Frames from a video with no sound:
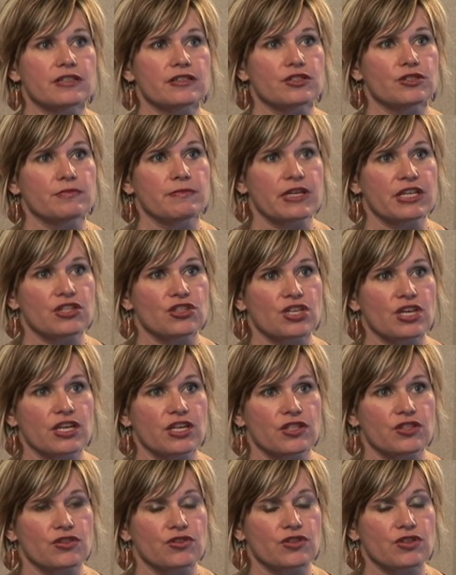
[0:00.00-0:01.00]
you may
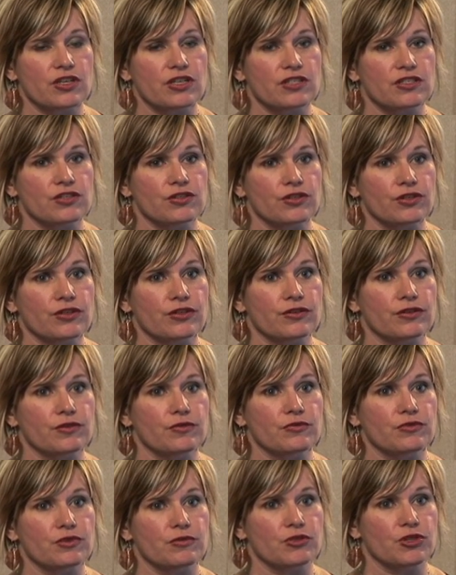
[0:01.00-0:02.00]
change your
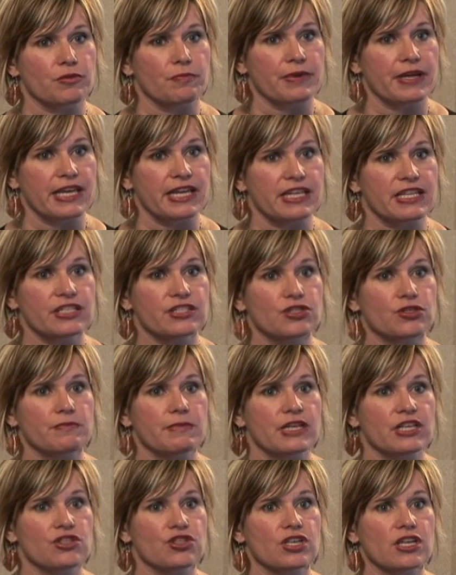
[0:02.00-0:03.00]
pace, you
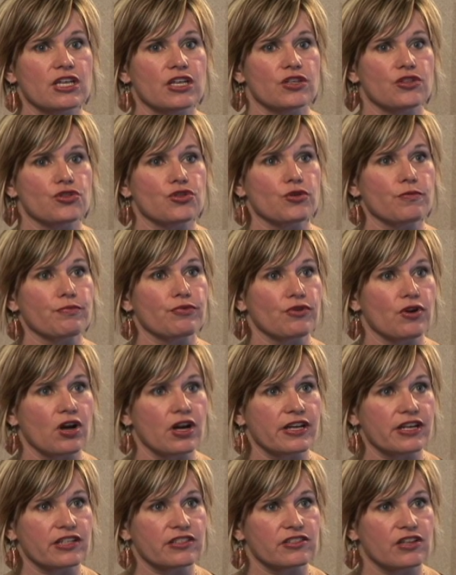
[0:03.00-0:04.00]
may change your
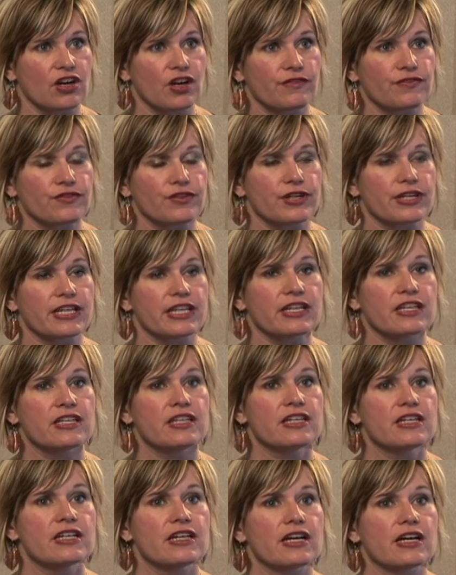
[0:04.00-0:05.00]
product offering,
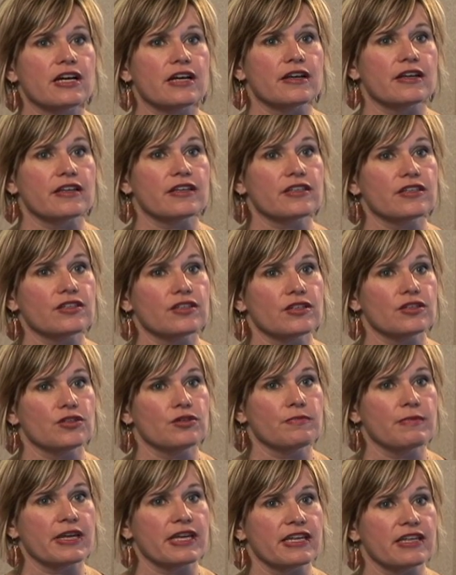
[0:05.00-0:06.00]

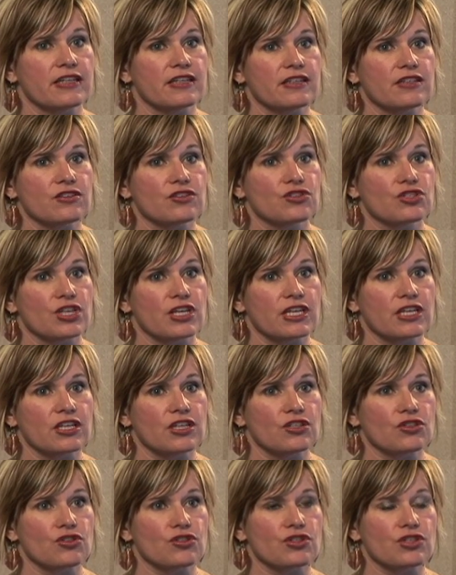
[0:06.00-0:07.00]
you may
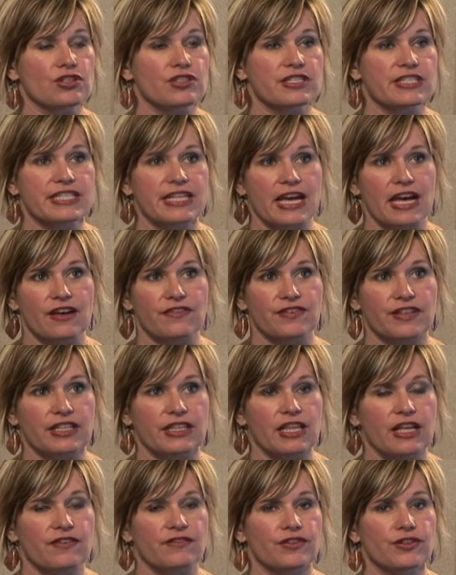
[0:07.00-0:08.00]
change
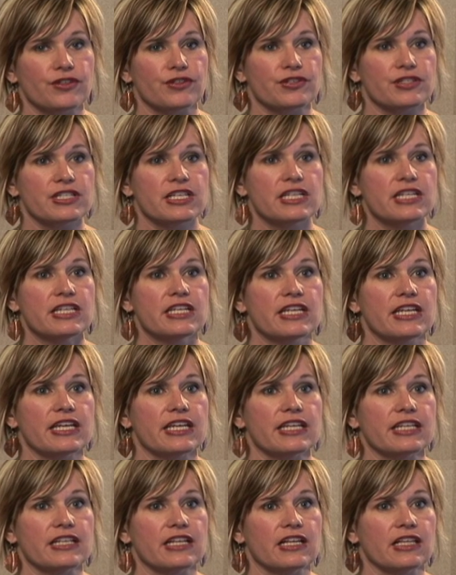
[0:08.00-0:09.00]
staffing levels.
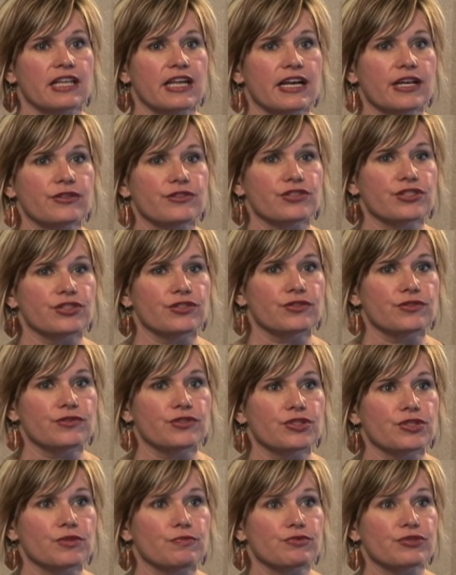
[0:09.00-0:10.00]
It allows you
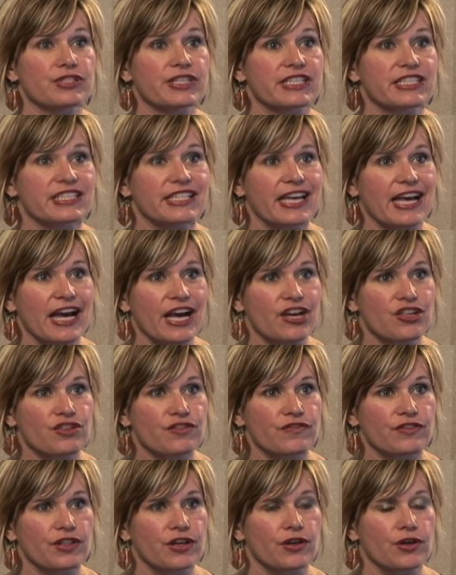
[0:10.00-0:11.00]
to predict
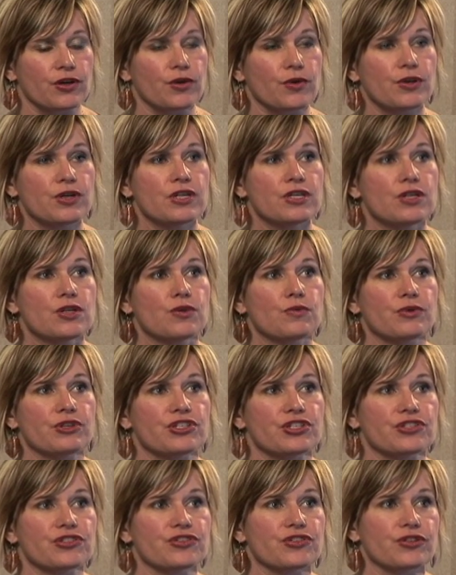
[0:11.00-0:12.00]
cash flow,
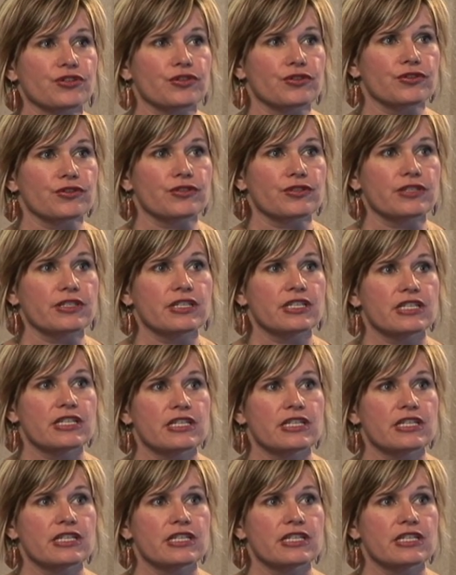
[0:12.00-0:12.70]
which in turn